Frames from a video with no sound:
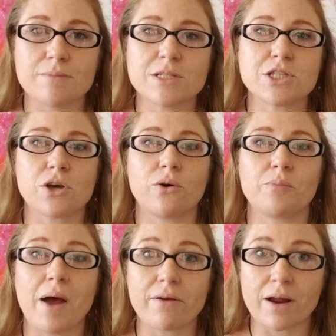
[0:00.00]
So
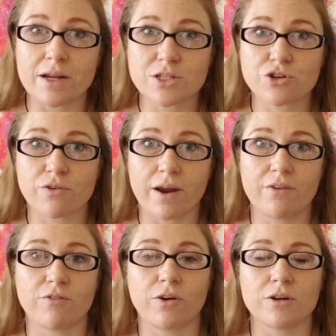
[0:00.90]
pyrite is great
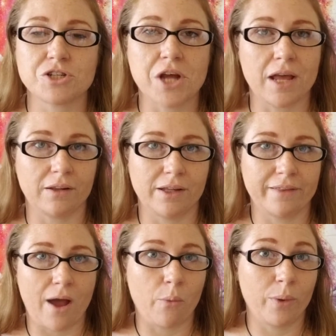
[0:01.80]
for channeling
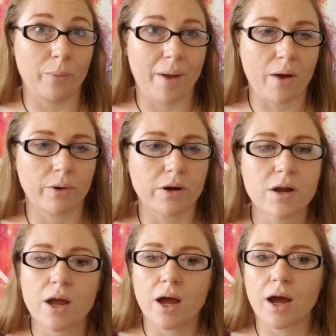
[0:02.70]
that willpower.
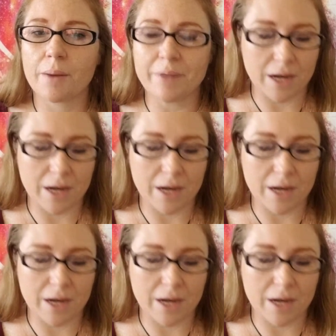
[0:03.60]
The